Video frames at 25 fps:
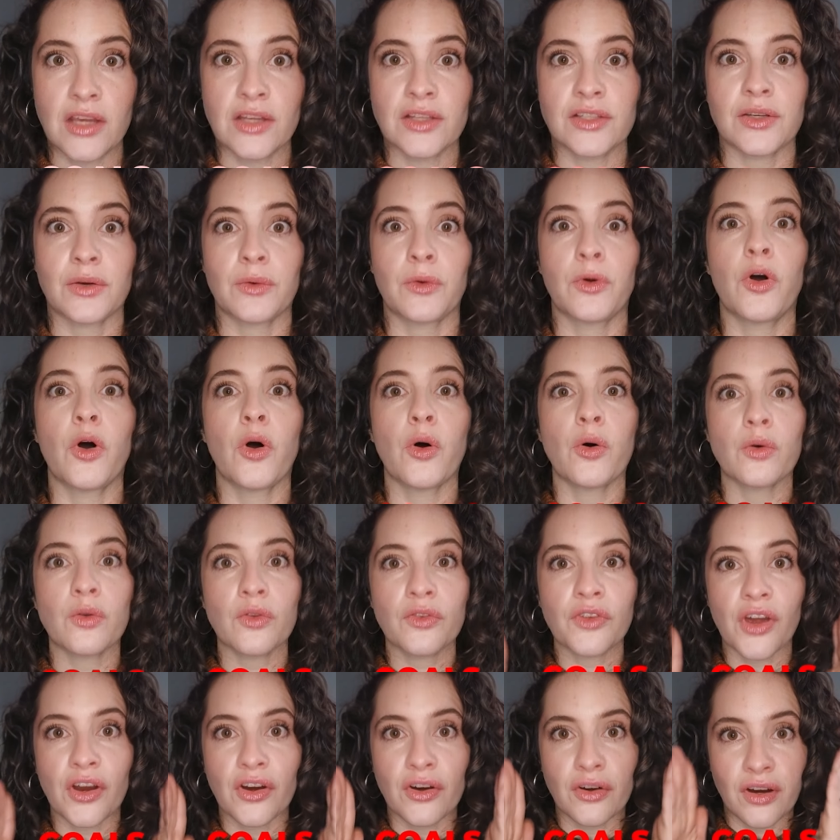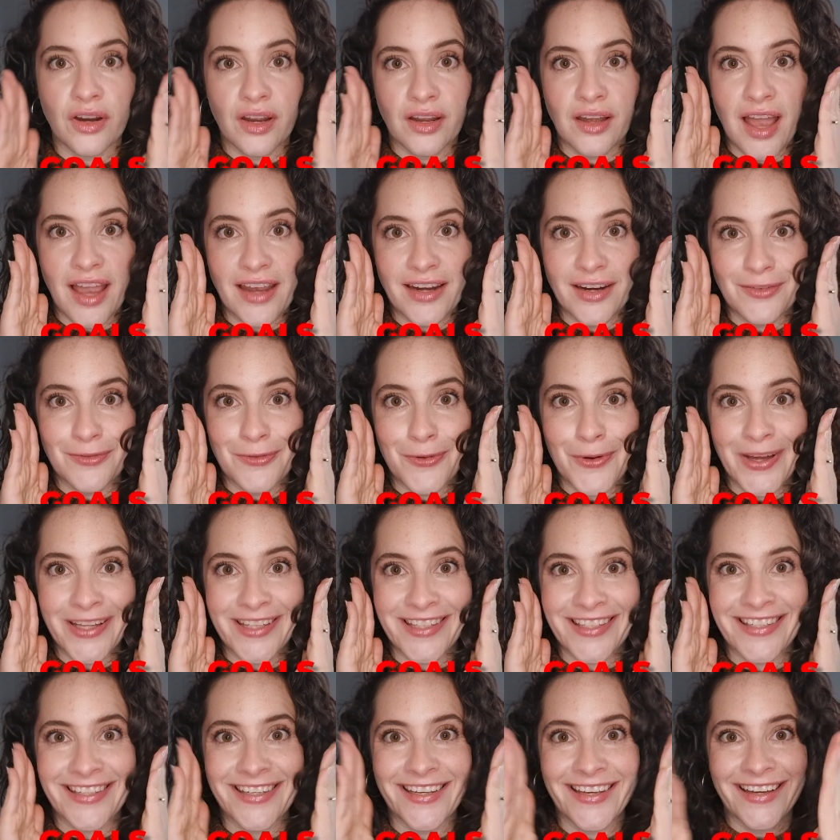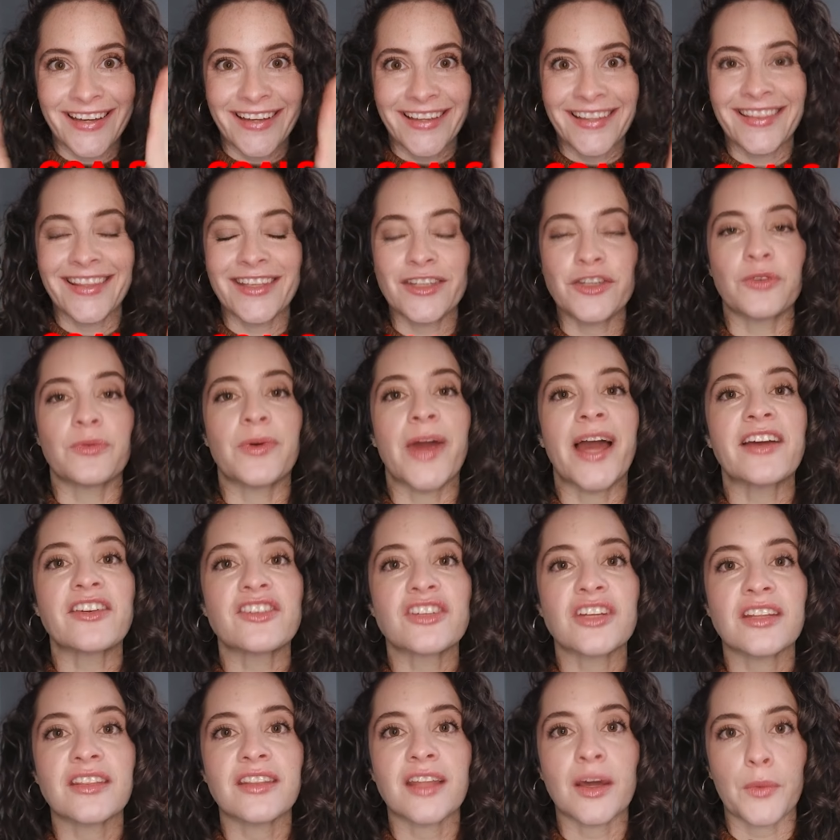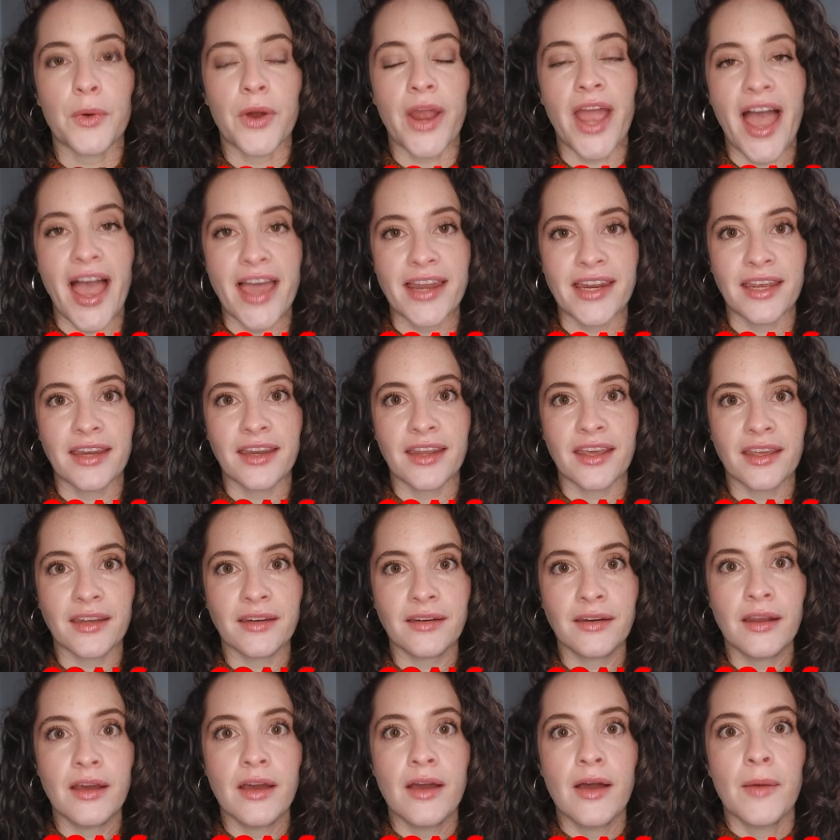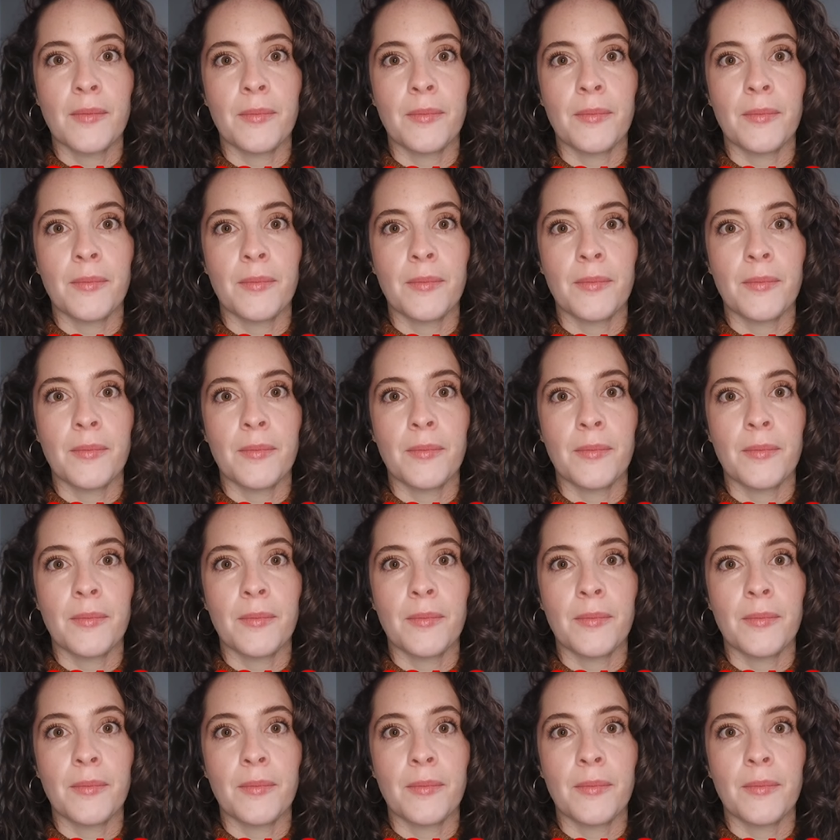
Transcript: So goals are kind of what's the direction that we're heading in,